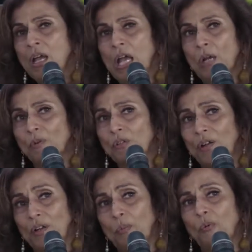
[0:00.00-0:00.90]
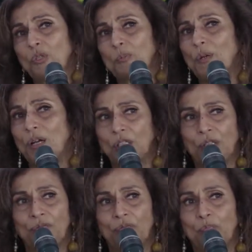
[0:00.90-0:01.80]
it was one of the most
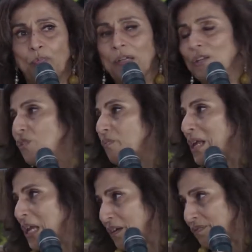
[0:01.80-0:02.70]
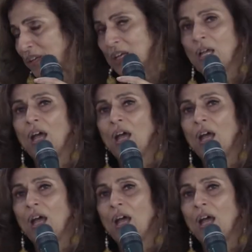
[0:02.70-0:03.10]
productive periods of my life.